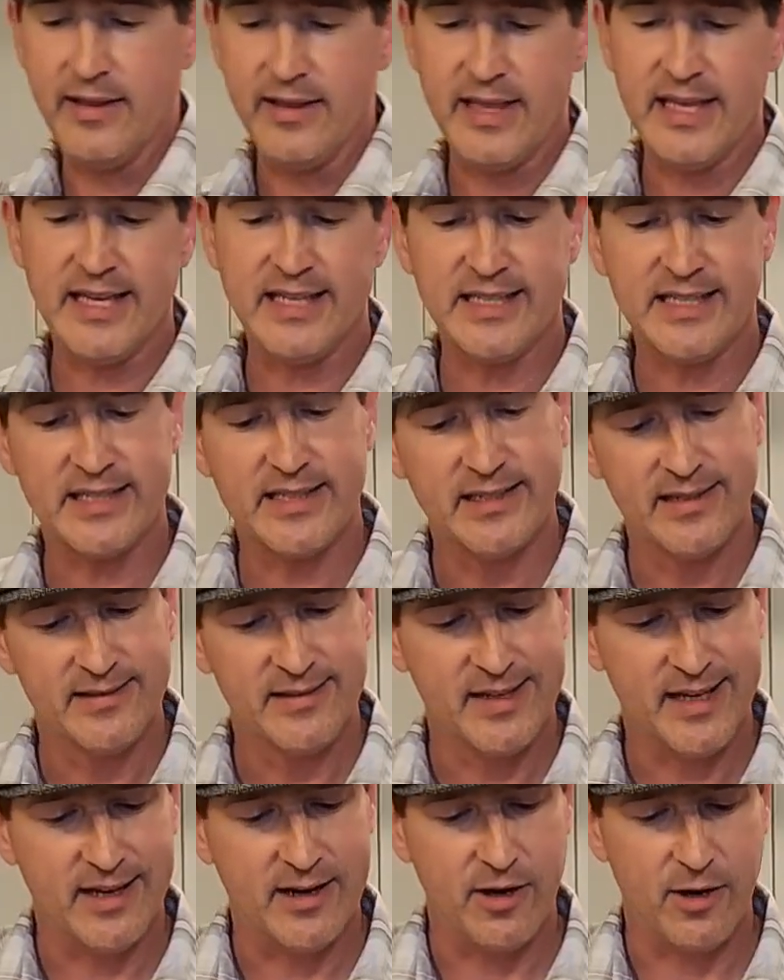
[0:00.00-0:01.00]
this,
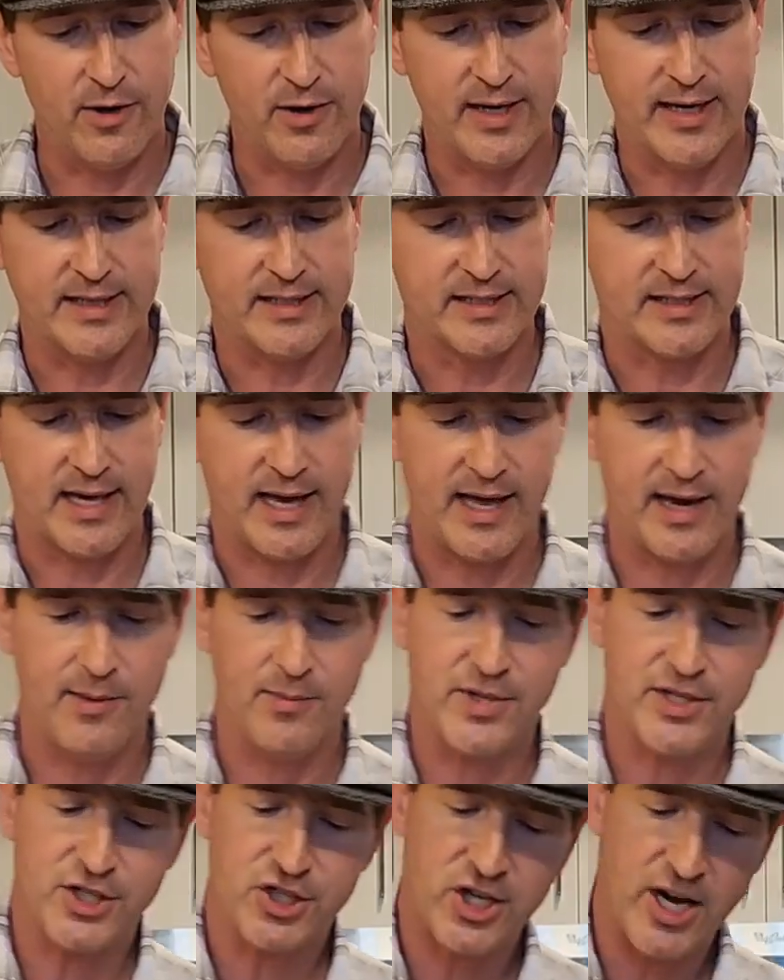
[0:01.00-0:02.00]
you know, it's kind of
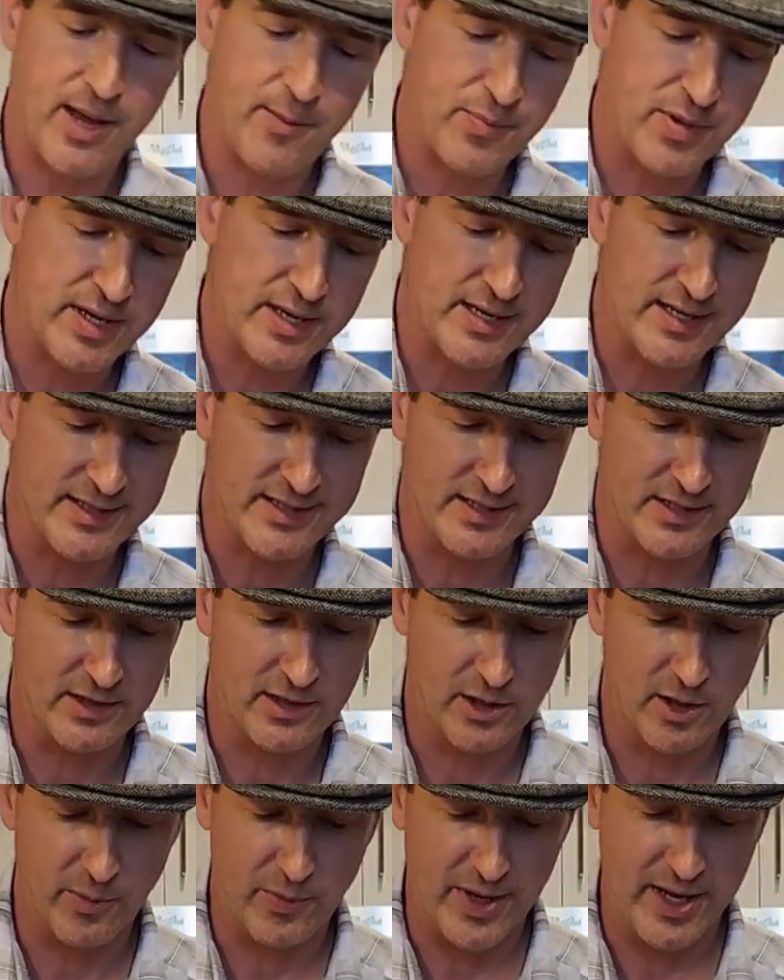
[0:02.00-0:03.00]
misshapen, it's a
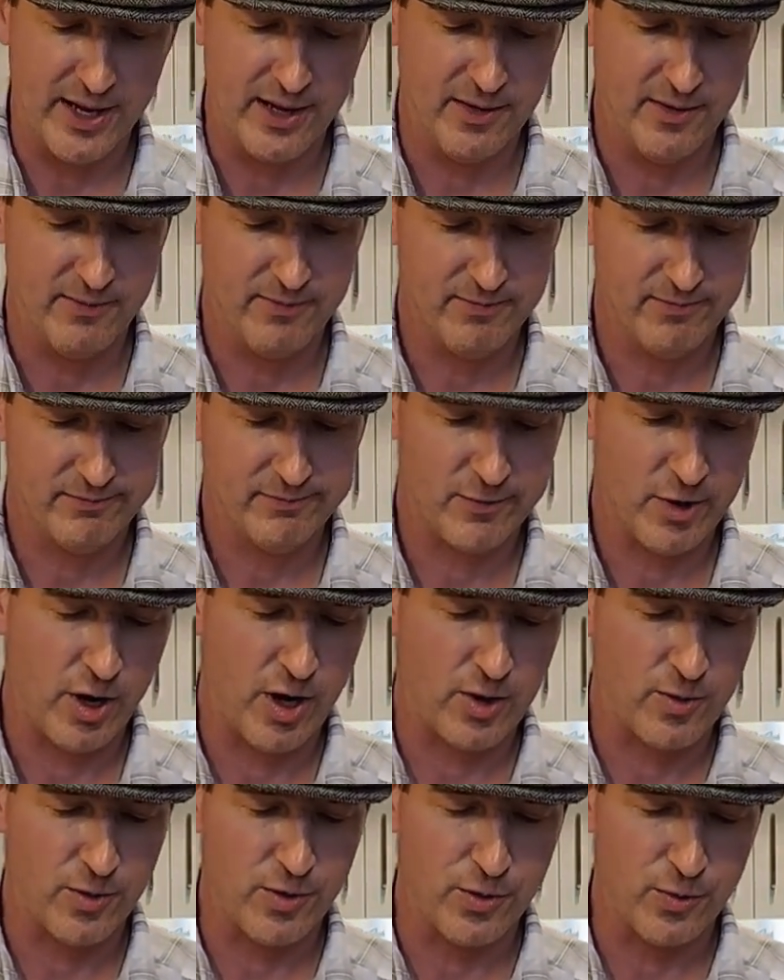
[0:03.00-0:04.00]
little bit
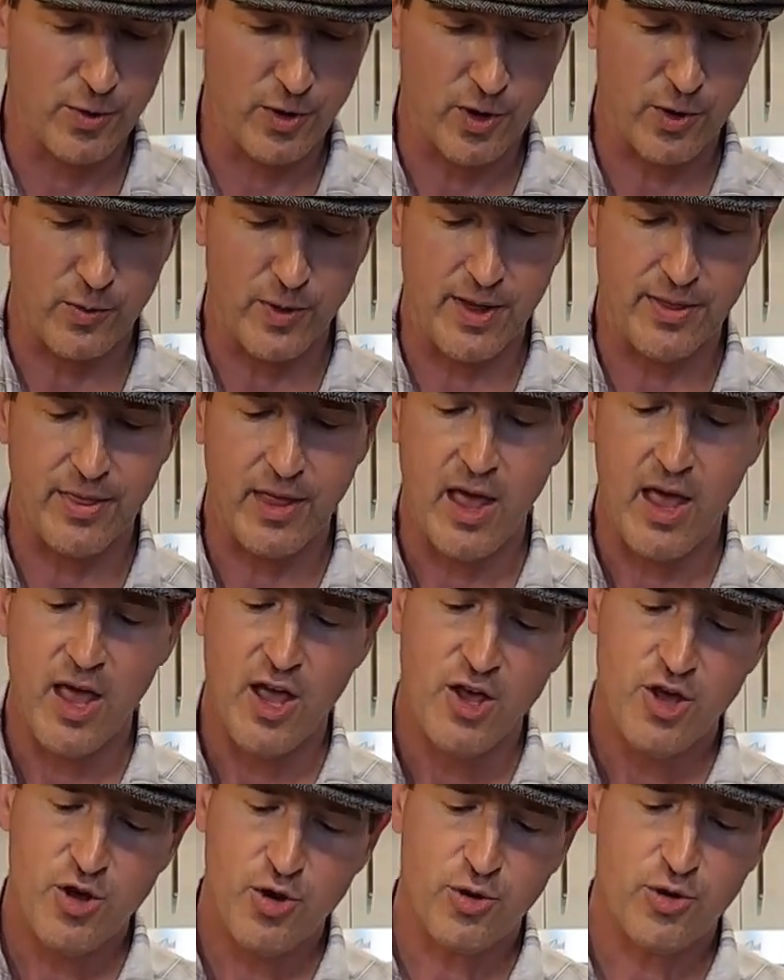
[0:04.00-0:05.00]
awkward to work with.
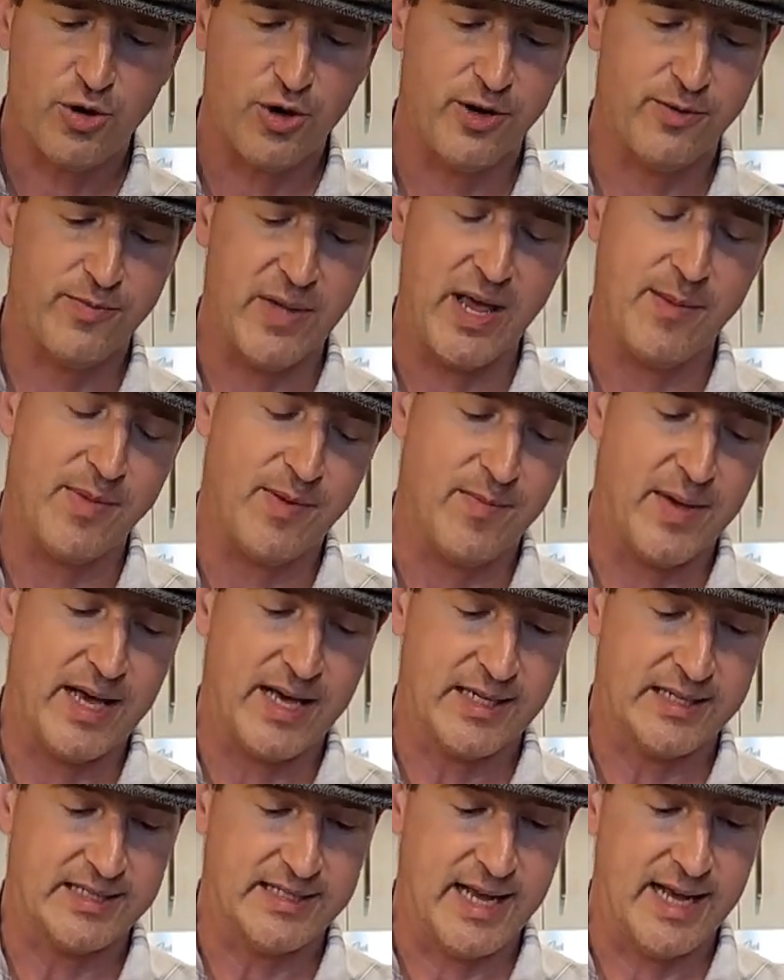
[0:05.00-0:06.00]
You could maybe make a
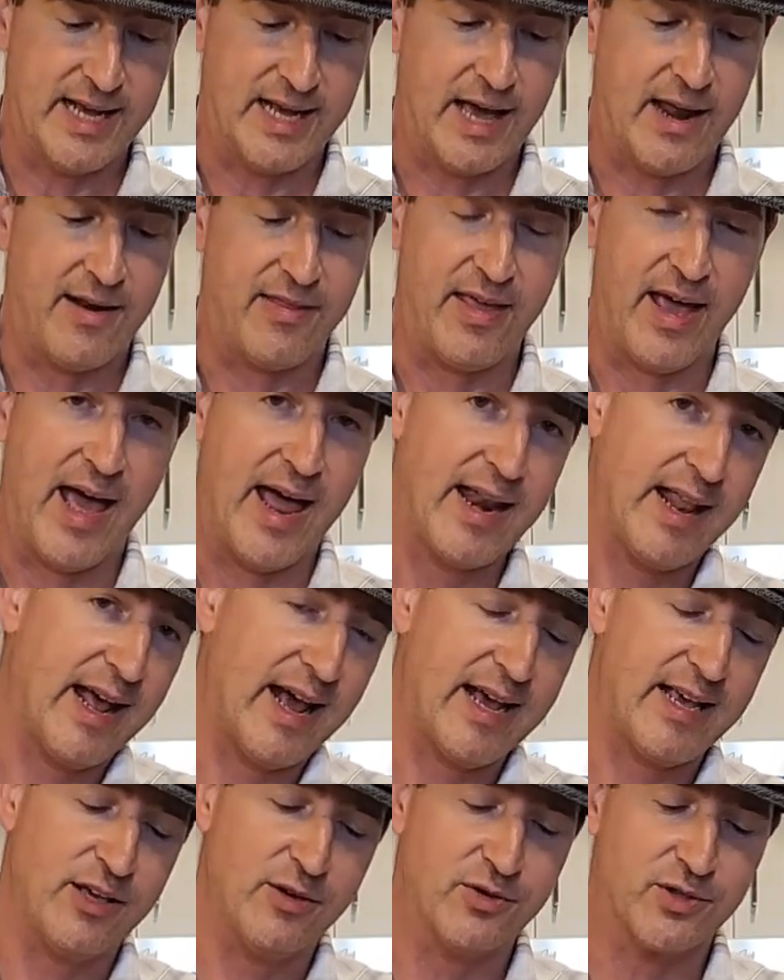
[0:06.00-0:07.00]
steak out of that. I
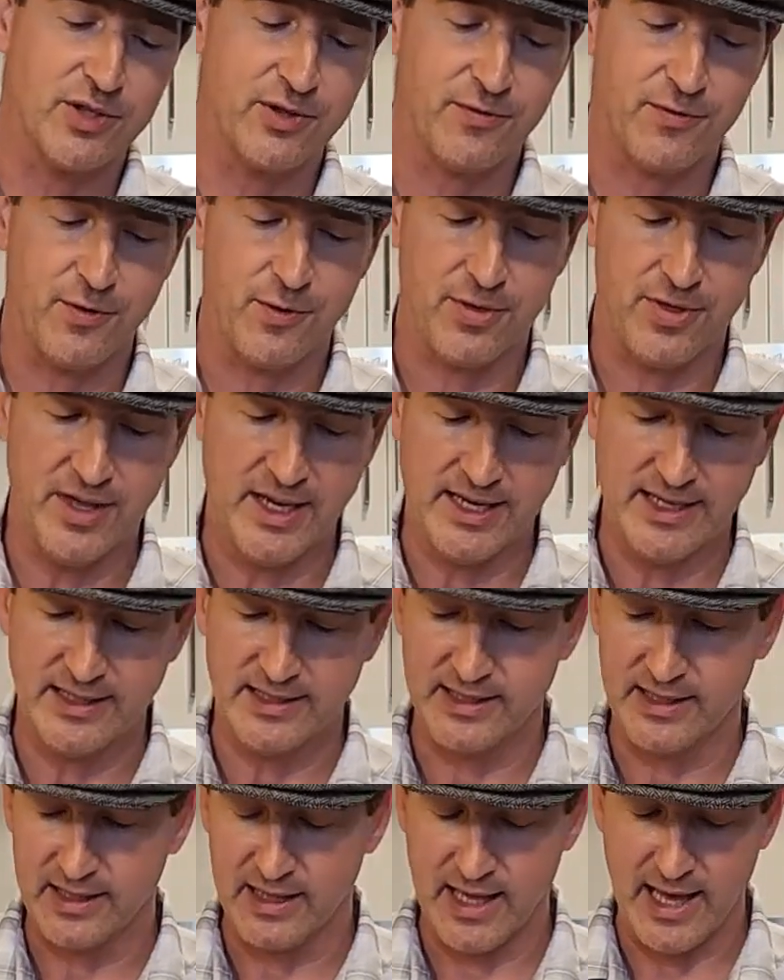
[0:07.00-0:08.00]
use it for things
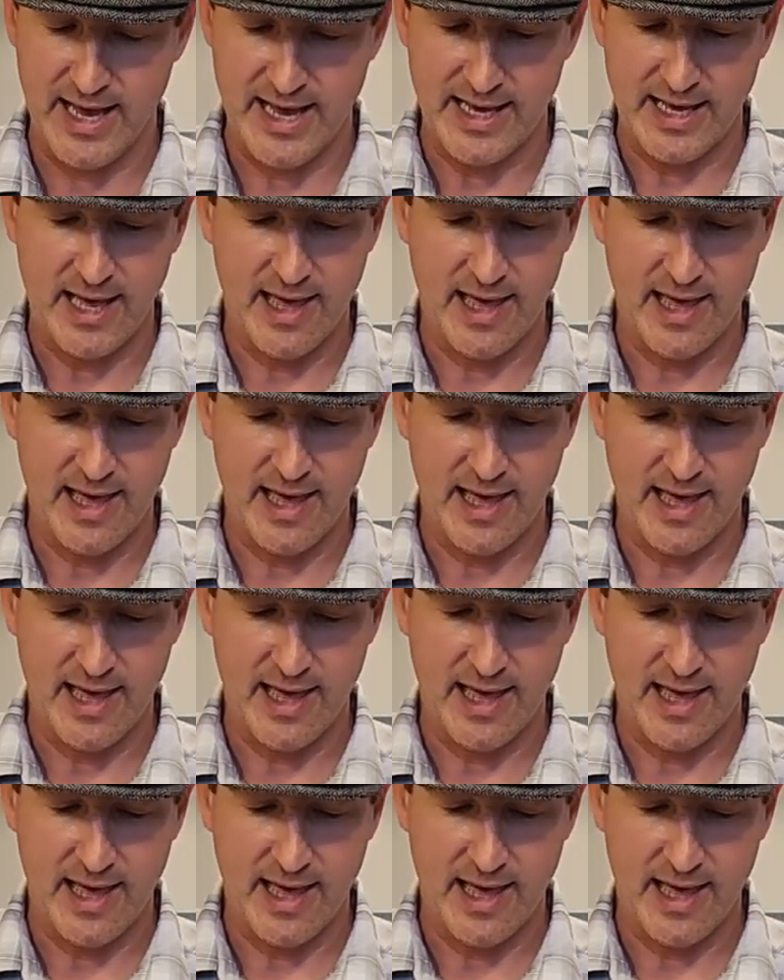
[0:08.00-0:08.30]
like